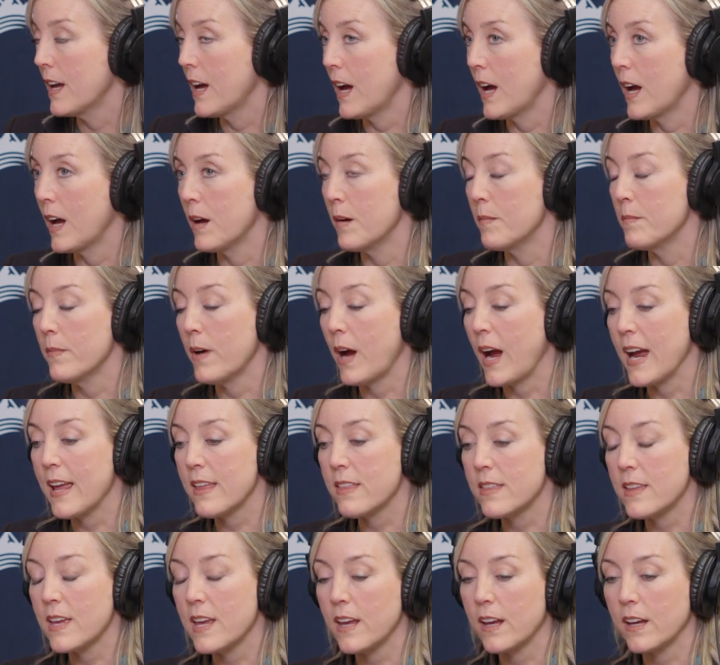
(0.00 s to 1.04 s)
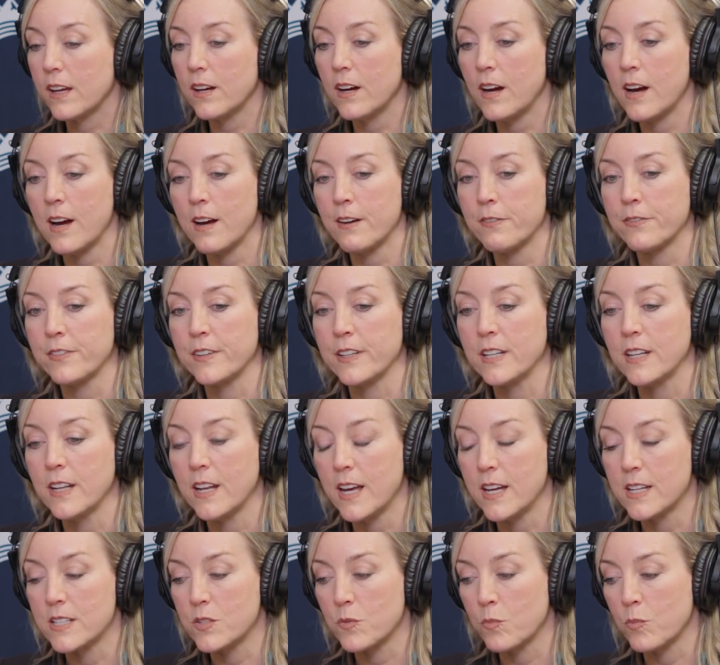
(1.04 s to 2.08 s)
I think often
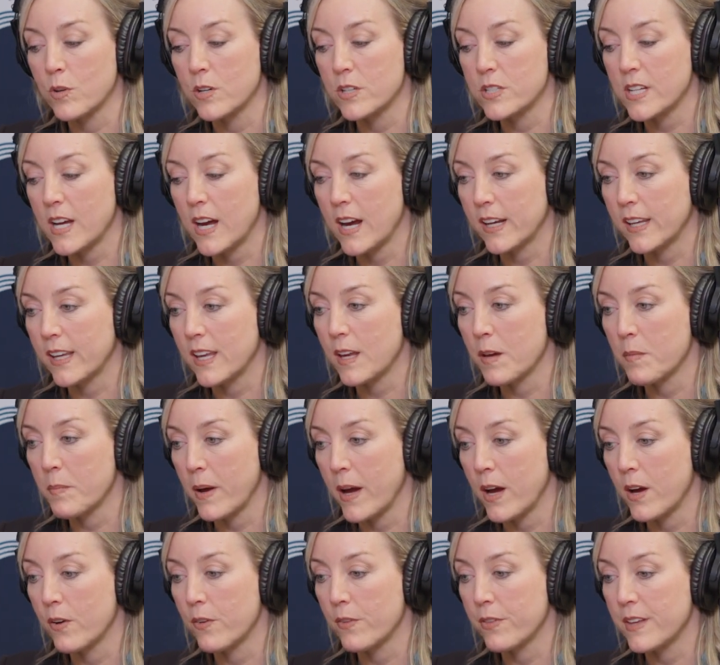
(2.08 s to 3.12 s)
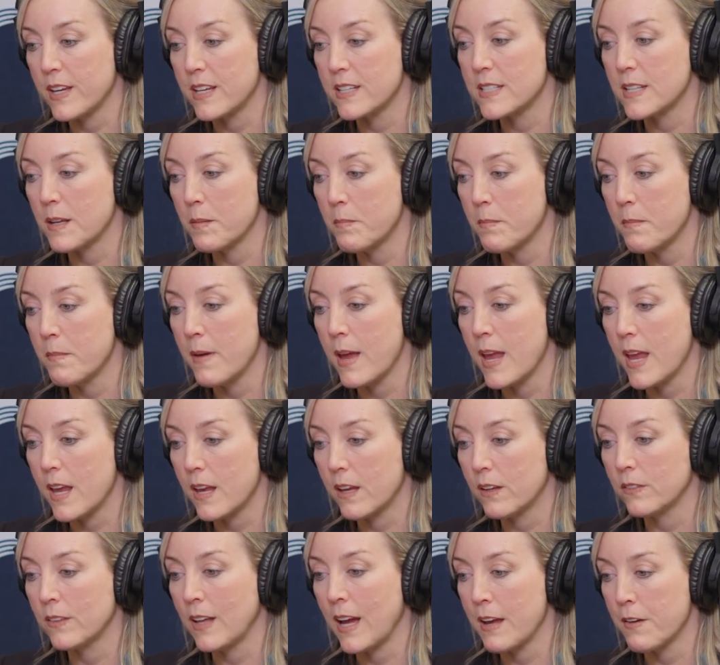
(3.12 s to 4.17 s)
as we're talking about things that
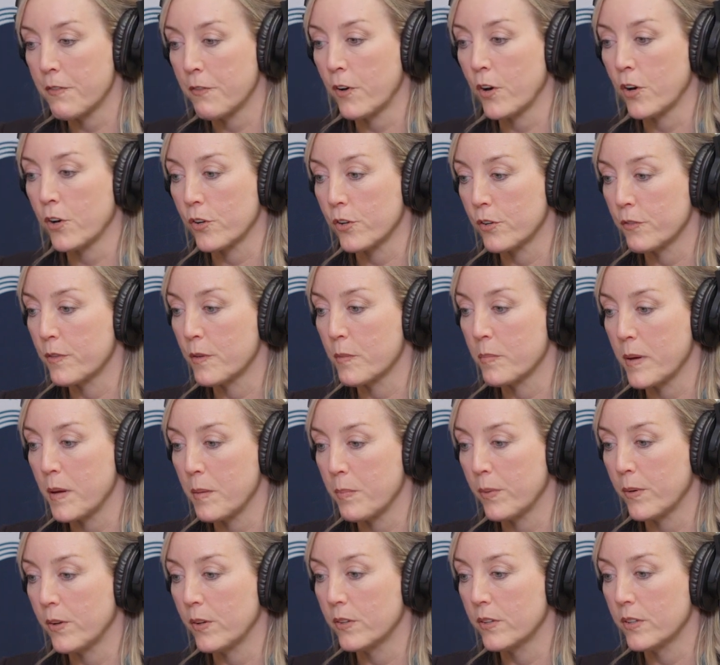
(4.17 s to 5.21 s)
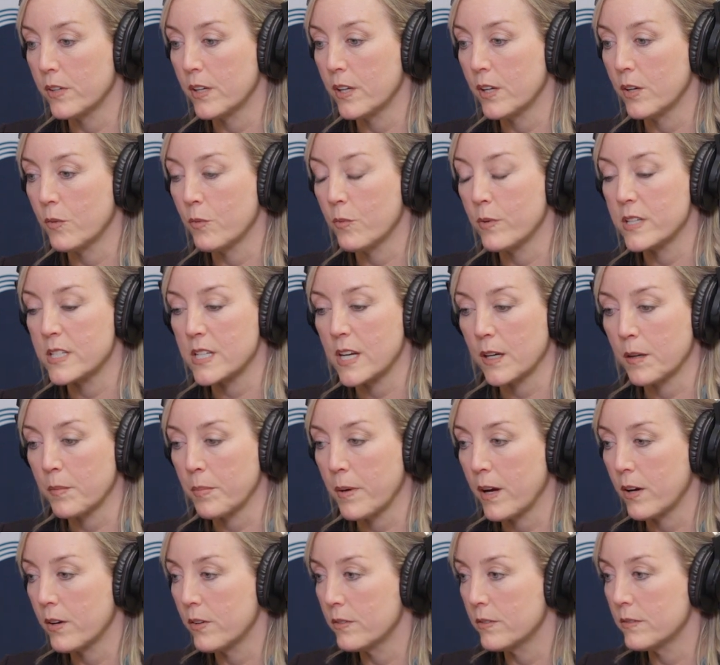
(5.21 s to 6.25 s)
make life harder for people, when we talk
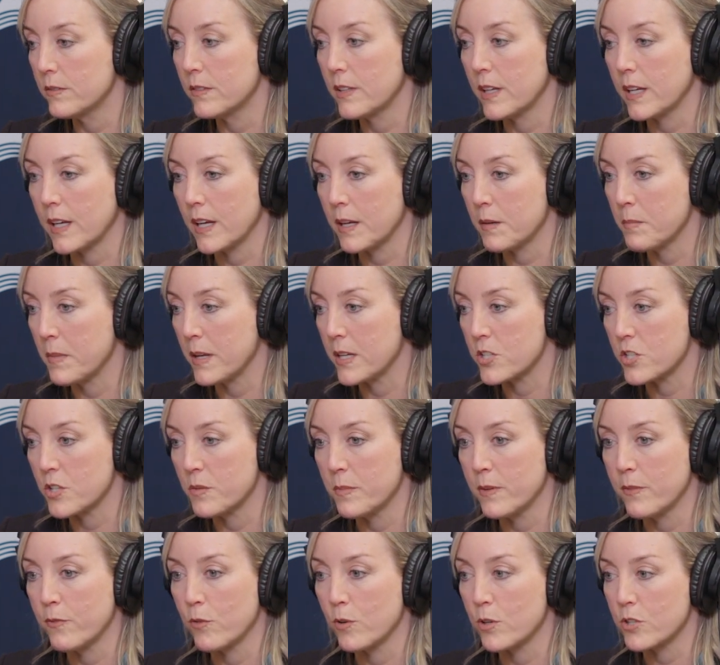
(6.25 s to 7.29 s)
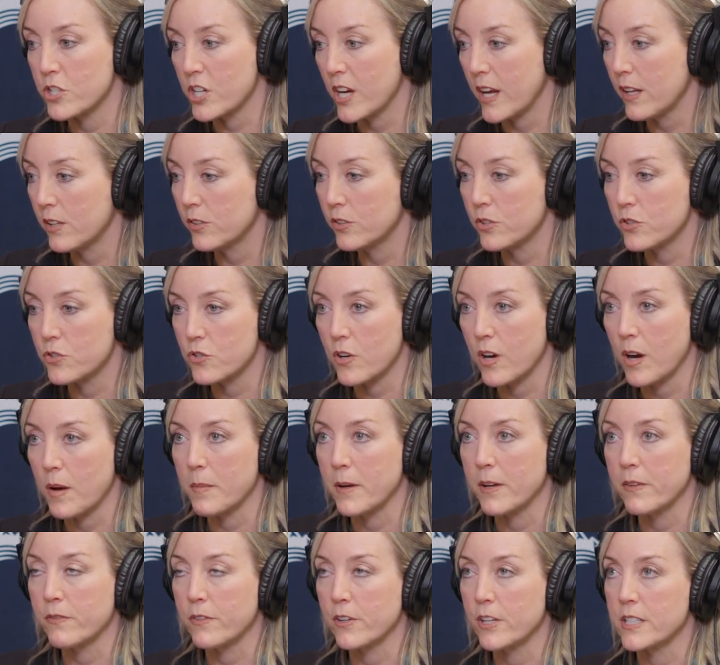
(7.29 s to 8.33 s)
about, like I'd mentioned before, childhood
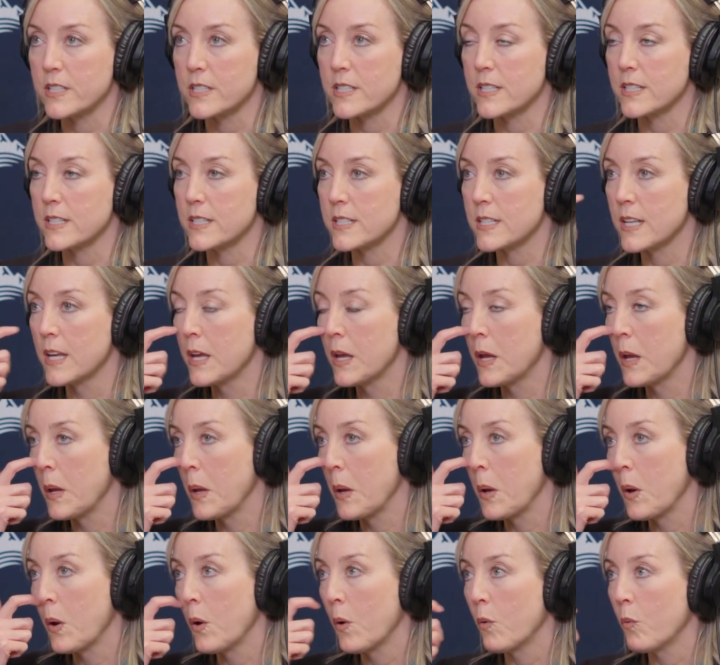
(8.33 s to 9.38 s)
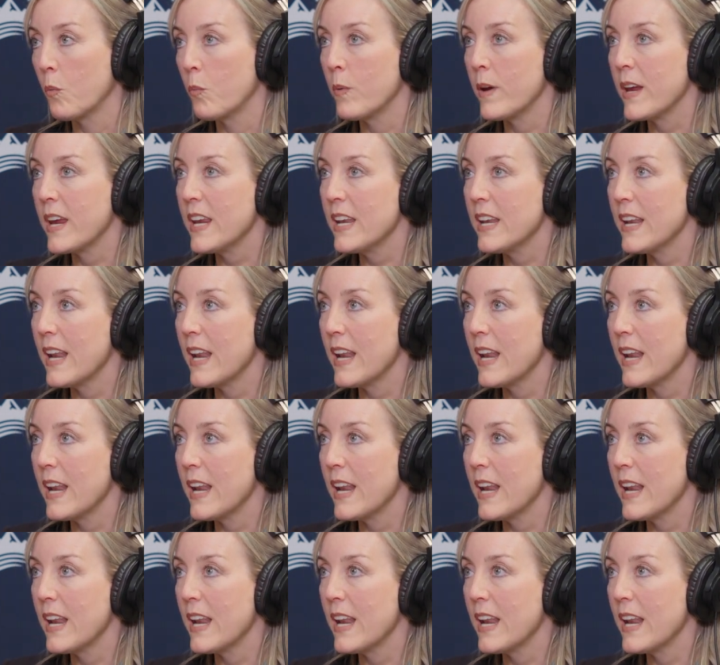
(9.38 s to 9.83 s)
trauma, for instance, we